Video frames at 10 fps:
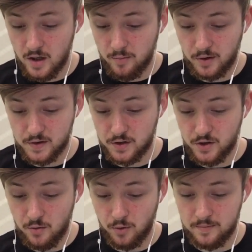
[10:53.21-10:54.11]
because I
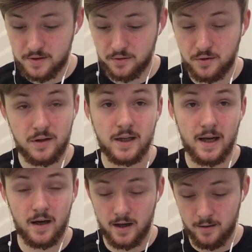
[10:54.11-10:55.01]
don't want him to
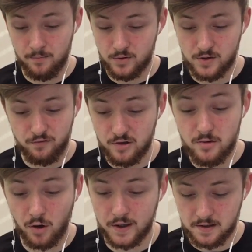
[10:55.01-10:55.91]
get just free
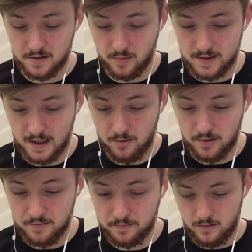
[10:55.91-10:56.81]
rockets onto my tower.